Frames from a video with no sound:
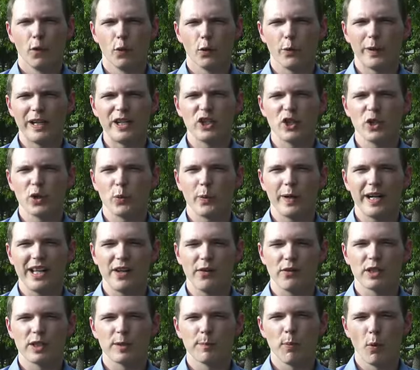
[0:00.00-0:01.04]
For Regional
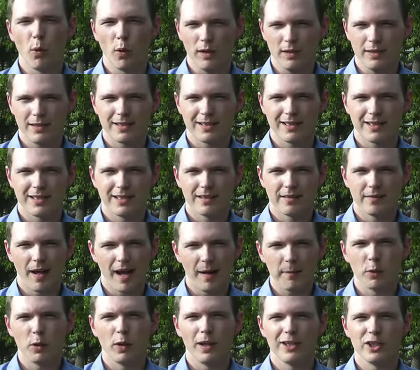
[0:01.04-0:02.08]
Radio Sports,
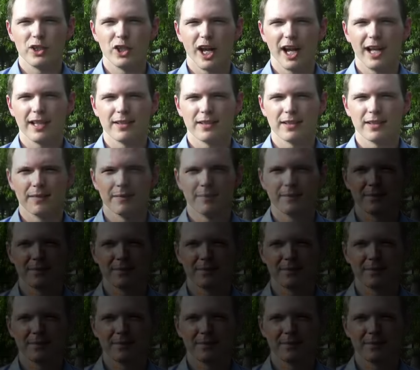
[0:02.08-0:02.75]
I'm Glenn Johnson.